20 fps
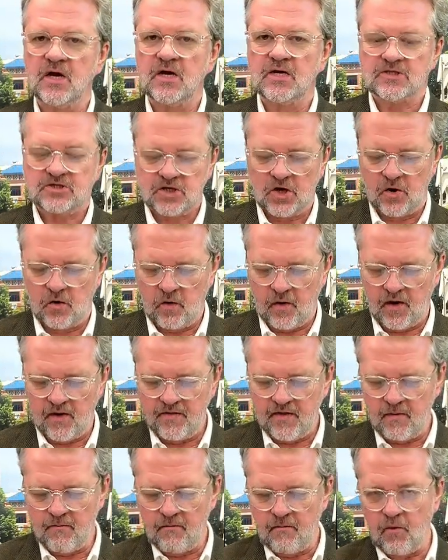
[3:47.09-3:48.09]
So
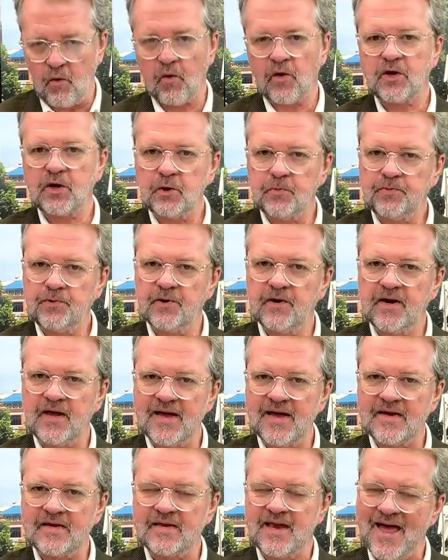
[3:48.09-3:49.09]
the more you put
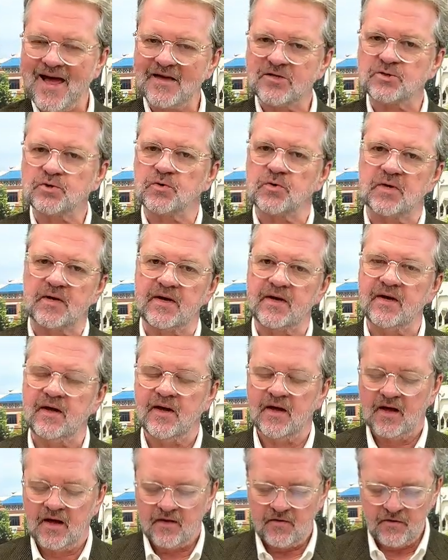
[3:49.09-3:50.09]
in, naturally,
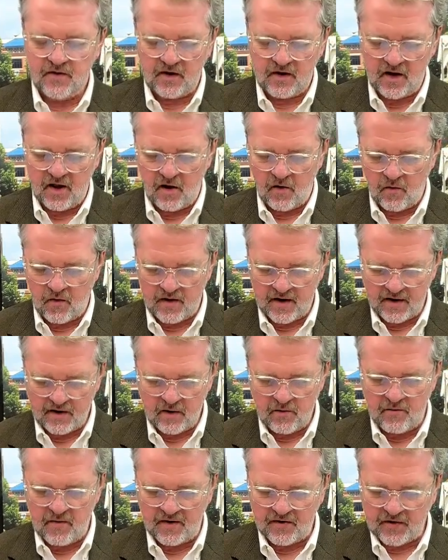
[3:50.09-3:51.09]
the lower
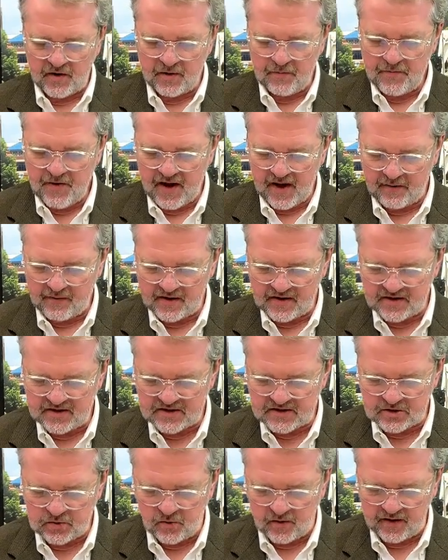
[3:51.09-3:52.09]
your monthly payment
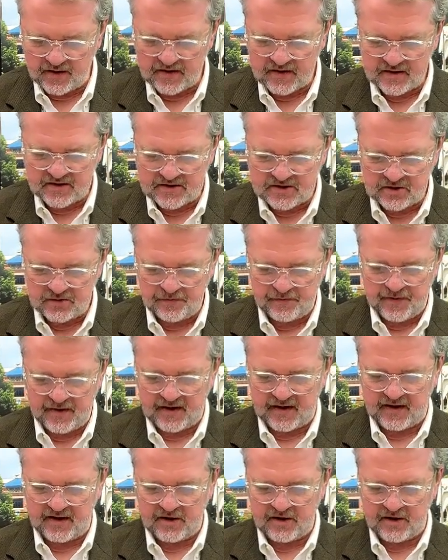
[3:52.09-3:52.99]
is going to be.